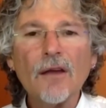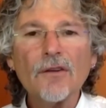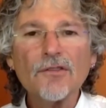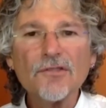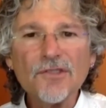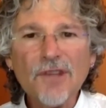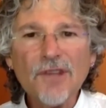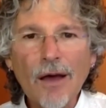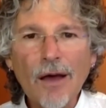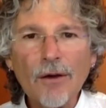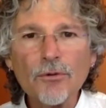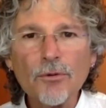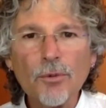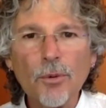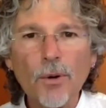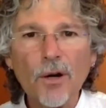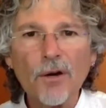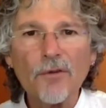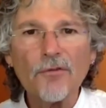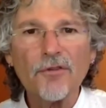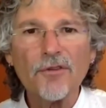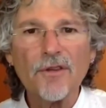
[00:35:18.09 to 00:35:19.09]

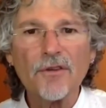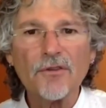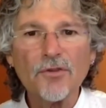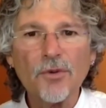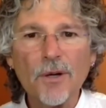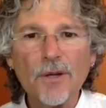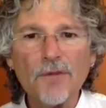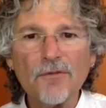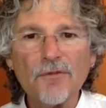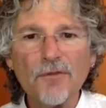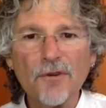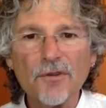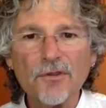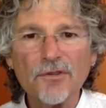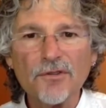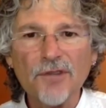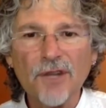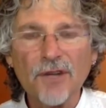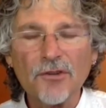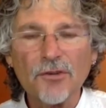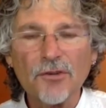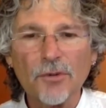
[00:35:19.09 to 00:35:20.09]
Soundwork for the 21st
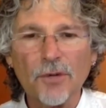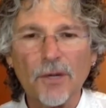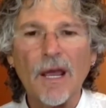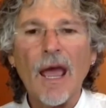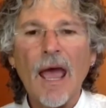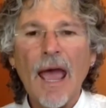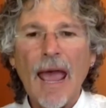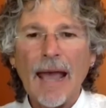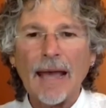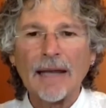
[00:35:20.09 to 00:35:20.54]
century.